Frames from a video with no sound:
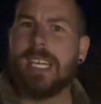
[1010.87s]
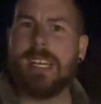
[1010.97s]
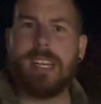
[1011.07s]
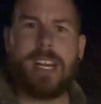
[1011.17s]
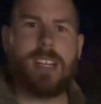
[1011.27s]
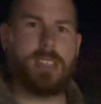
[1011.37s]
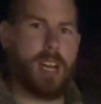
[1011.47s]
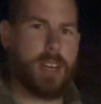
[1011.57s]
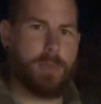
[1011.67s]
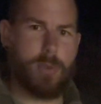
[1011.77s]
need a
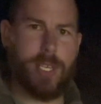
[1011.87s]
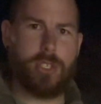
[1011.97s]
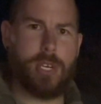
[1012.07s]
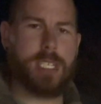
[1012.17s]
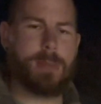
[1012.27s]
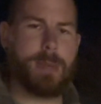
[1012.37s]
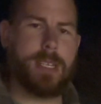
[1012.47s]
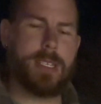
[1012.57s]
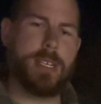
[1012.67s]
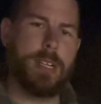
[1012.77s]
lot of
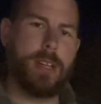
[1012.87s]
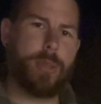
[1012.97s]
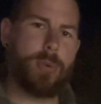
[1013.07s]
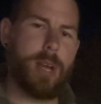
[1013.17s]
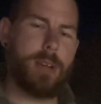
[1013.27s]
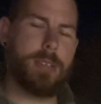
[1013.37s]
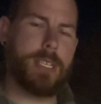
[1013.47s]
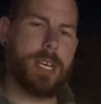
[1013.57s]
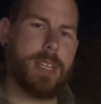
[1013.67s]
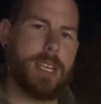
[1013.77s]
readjustment throughout
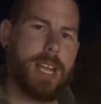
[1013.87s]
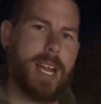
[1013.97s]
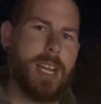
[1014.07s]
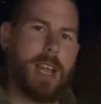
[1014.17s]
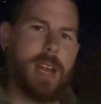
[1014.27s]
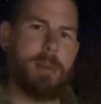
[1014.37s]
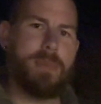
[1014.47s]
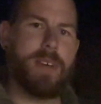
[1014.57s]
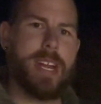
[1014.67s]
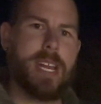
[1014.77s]
the night. And I'm
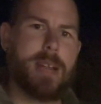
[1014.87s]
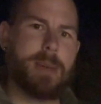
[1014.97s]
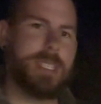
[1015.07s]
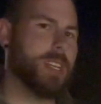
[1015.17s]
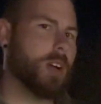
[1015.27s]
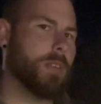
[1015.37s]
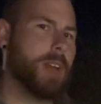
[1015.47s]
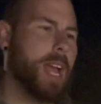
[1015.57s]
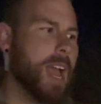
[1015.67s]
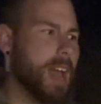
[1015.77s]
finding myself
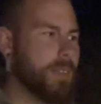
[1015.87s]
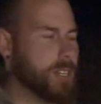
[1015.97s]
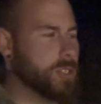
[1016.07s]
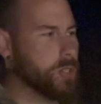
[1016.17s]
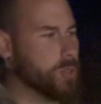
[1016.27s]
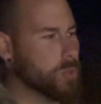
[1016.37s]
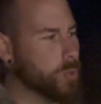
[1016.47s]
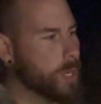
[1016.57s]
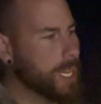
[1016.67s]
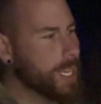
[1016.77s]
having
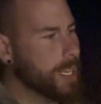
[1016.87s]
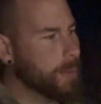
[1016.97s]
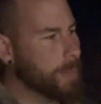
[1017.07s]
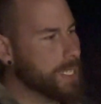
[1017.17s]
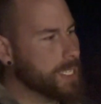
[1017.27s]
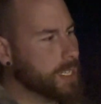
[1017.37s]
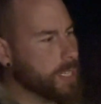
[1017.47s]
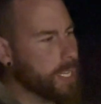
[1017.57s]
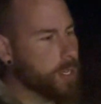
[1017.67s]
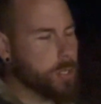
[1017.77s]
to
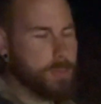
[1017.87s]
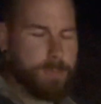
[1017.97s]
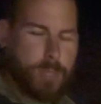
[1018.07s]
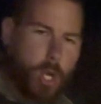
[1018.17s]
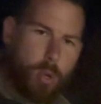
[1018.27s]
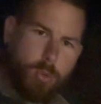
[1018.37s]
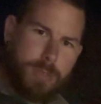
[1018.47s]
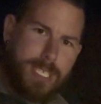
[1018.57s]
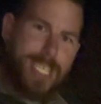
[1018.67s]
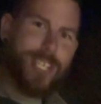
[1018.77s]
basically go
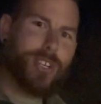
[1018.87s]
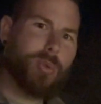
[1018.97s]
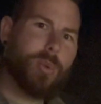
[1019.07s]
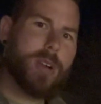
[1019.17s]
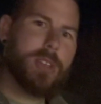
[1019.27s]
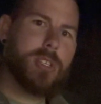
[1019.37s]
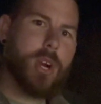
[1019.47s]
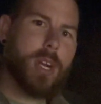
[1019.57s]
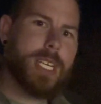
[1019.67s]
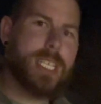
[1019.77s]
near where the
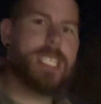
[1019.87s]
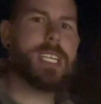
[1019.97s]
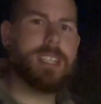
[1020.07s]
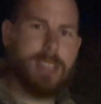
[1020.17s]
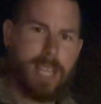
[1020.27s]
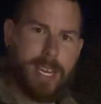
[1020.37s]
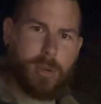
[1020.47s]
target is, let it